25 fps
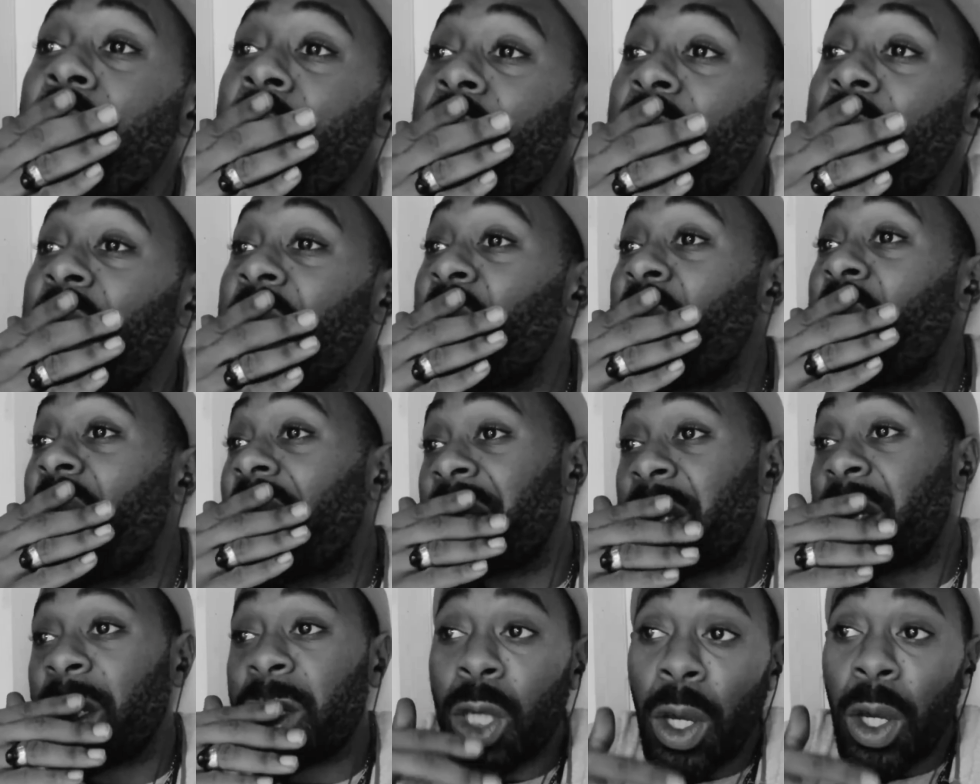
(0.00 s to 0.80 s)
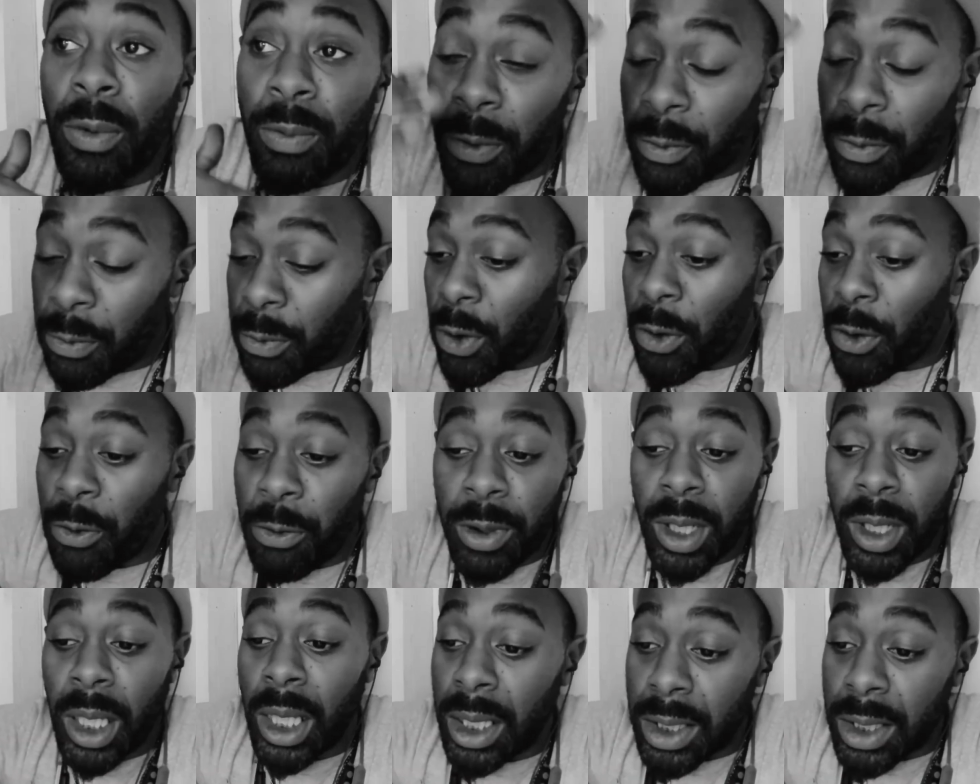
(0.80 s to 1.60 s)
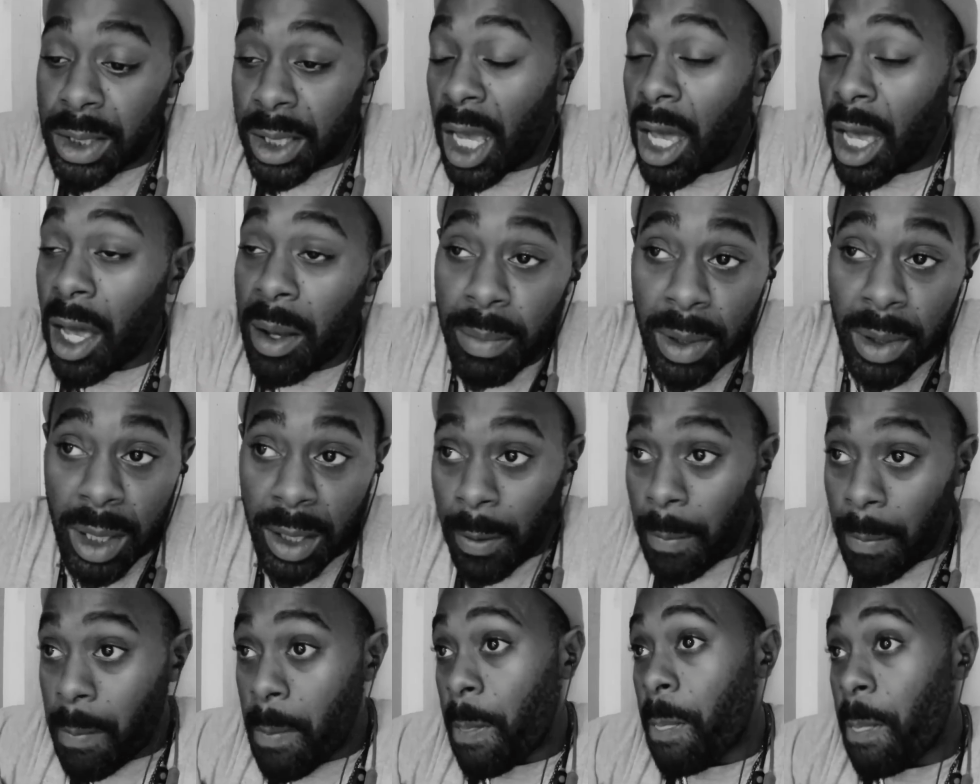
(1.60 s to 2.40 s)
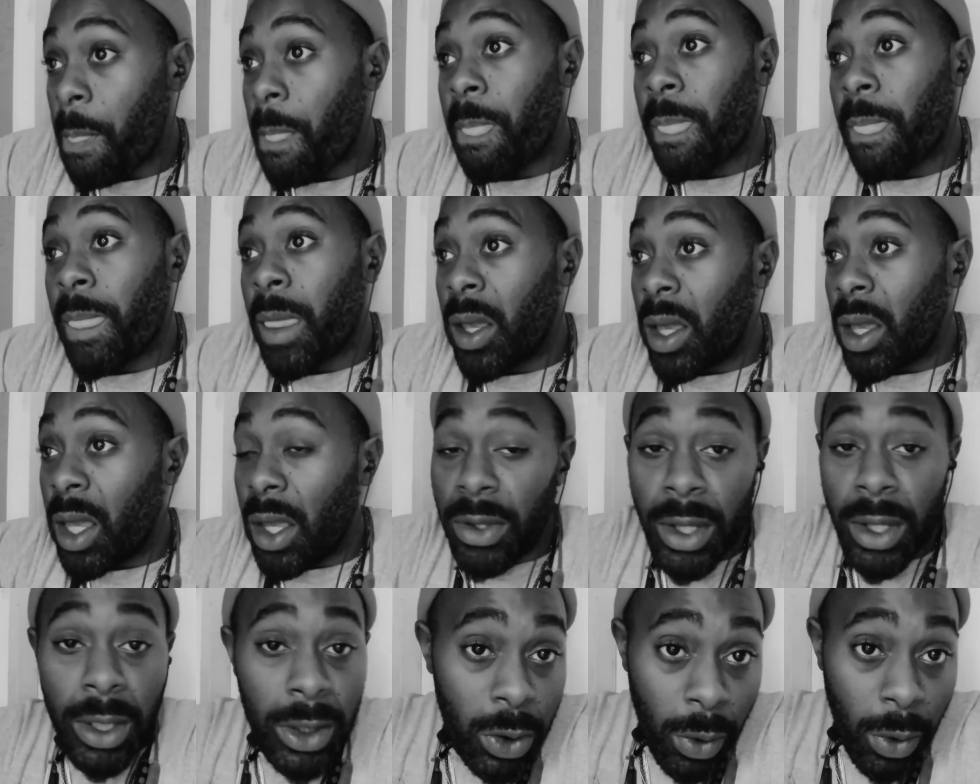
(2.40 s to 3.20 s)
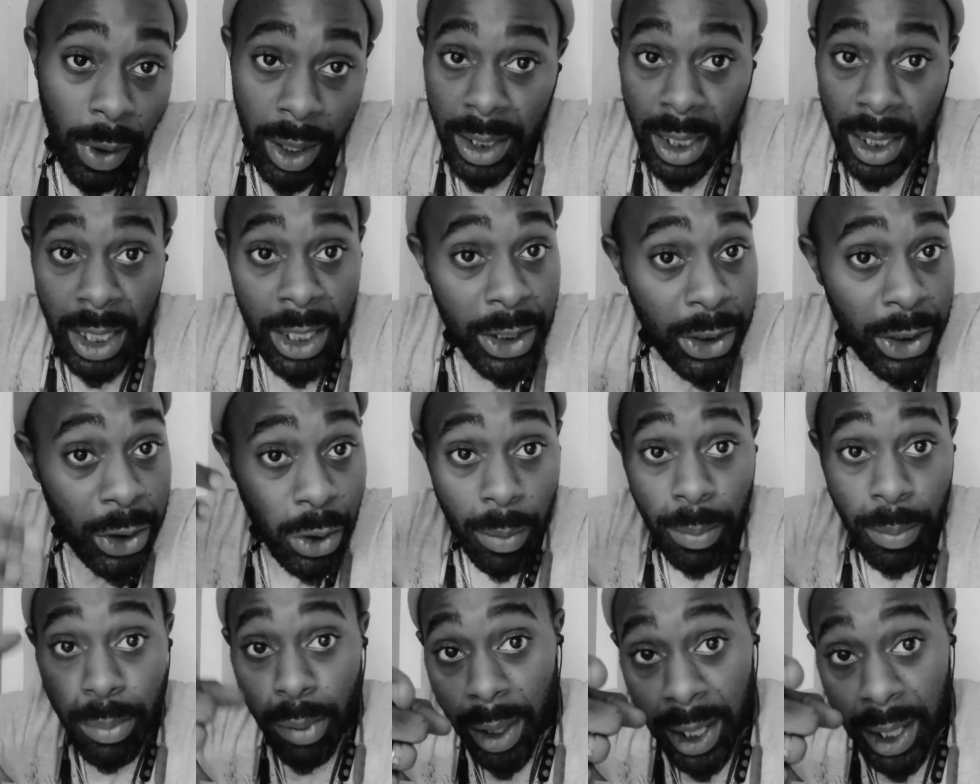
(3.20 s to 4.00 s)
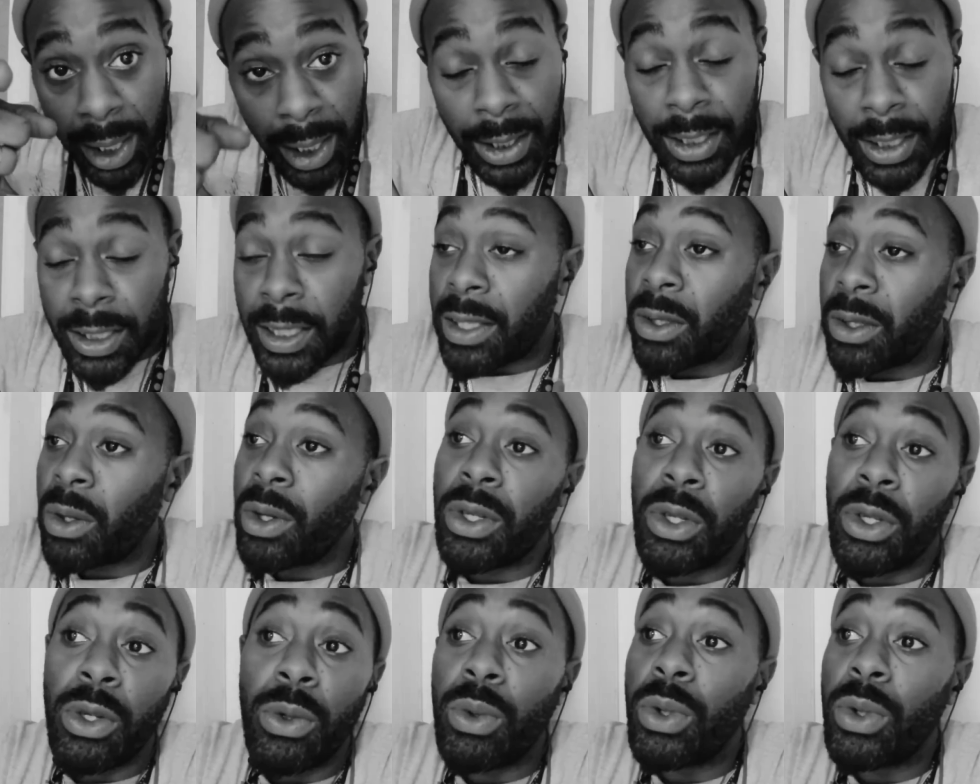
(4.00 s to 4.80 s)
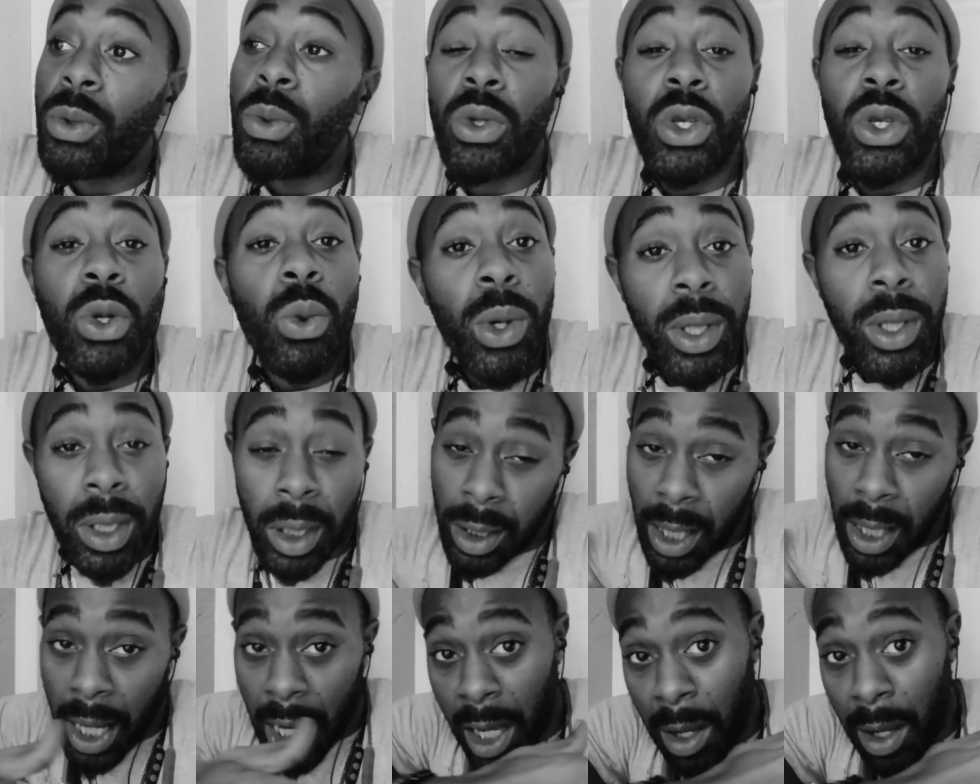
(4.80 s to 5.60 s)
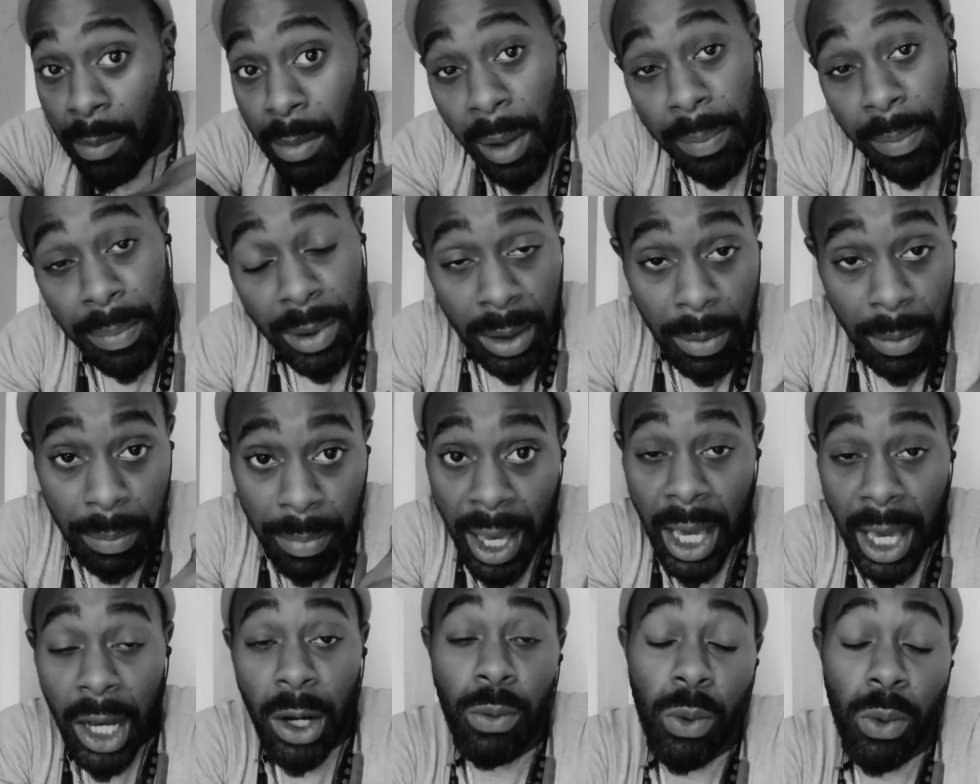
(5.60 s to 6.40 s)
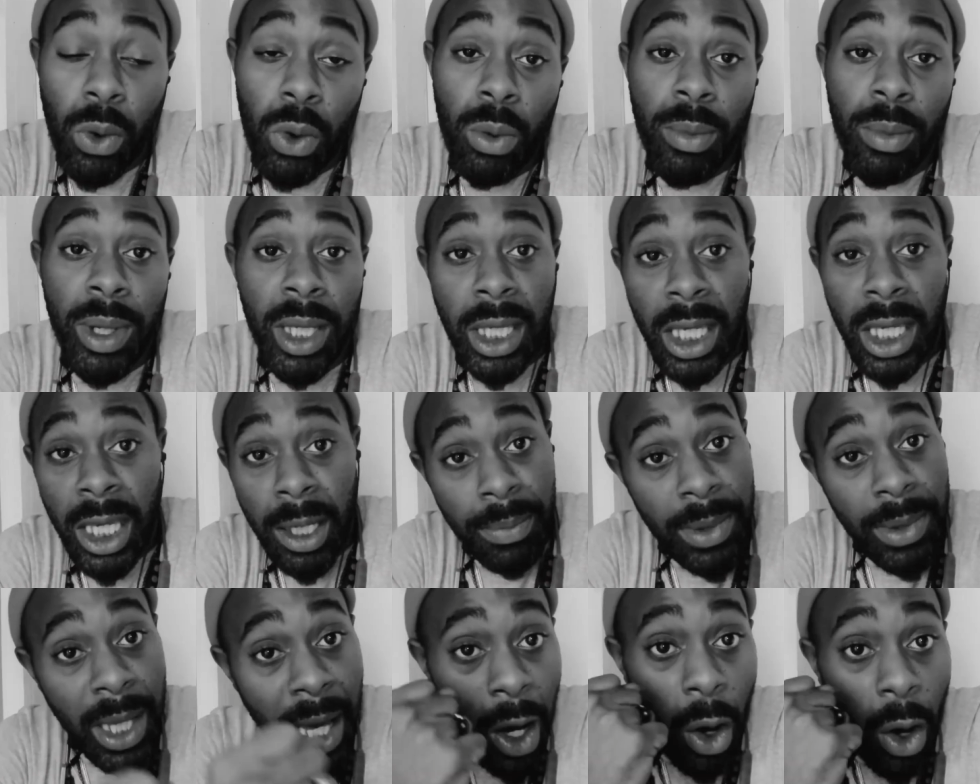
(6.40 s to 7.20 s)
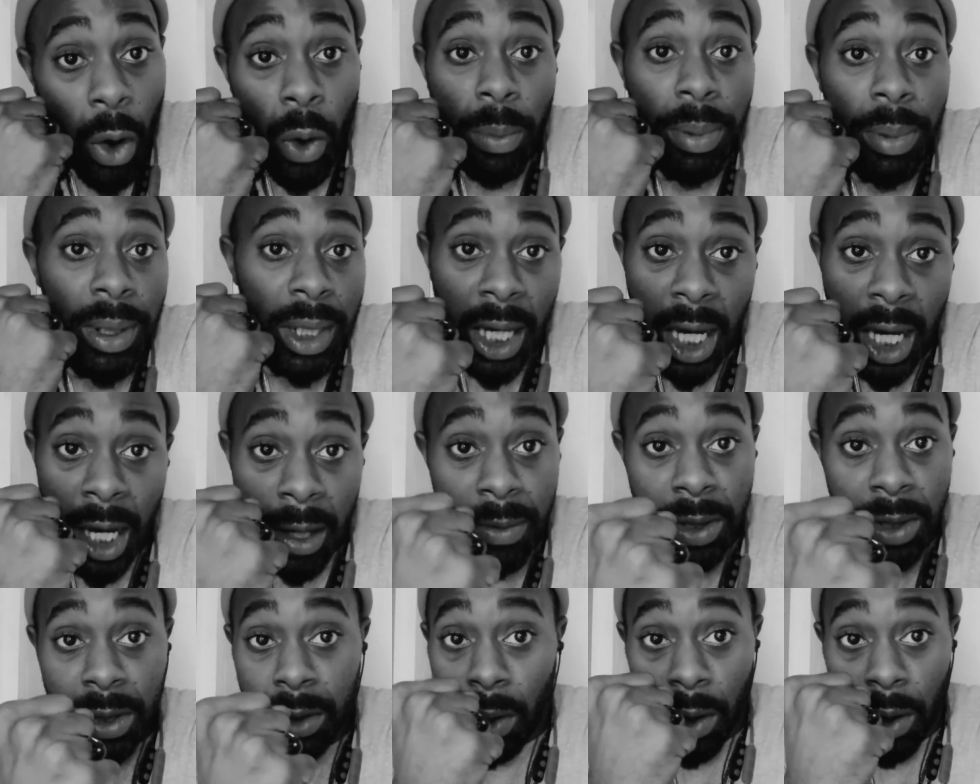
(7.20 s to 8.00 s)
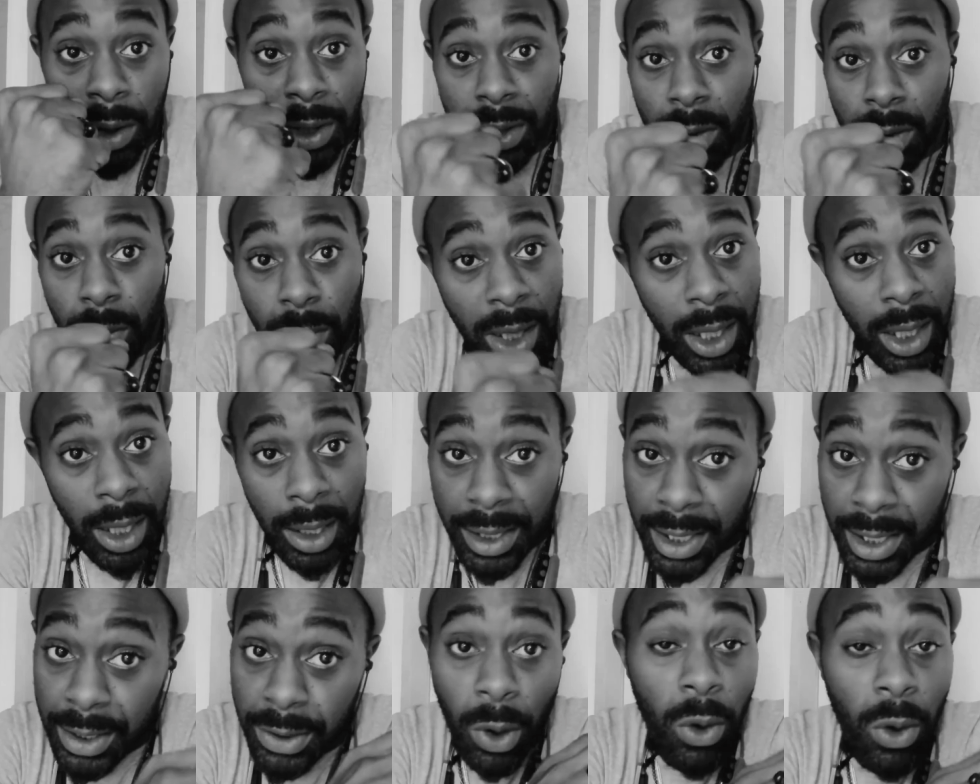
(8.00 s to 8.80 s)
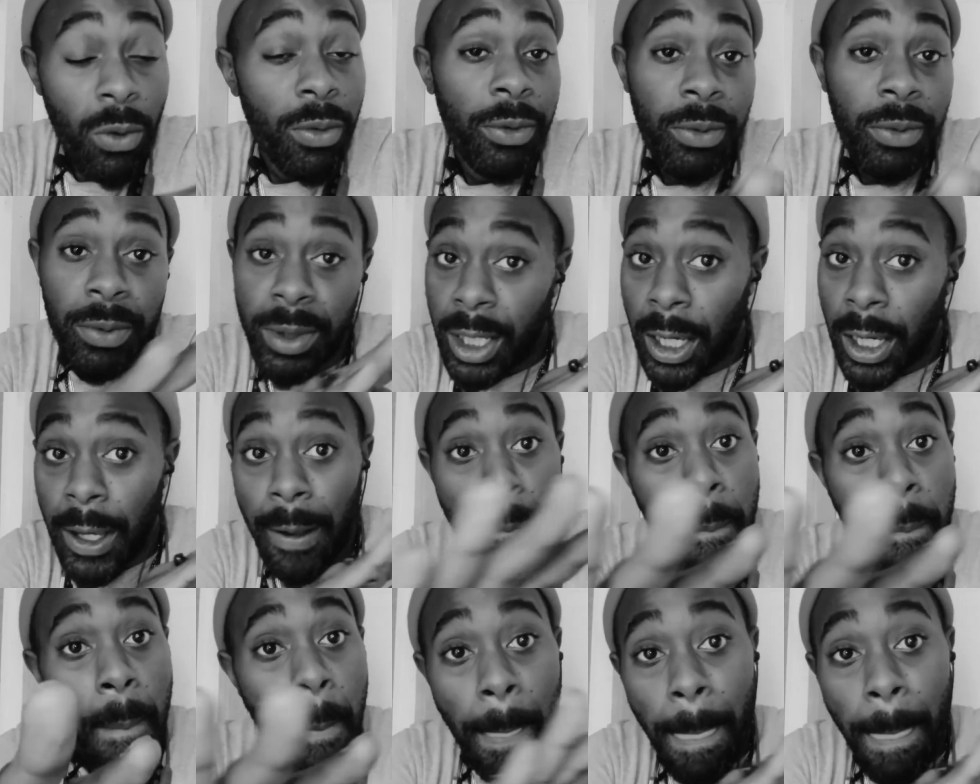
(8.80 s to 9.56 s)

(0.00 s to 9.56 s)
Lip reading: You got yourself a full-fledged zombie and they're trying to eat your brains, and all you want to lock them up in the back room and keep that hope alive as long as you can. It's over for that.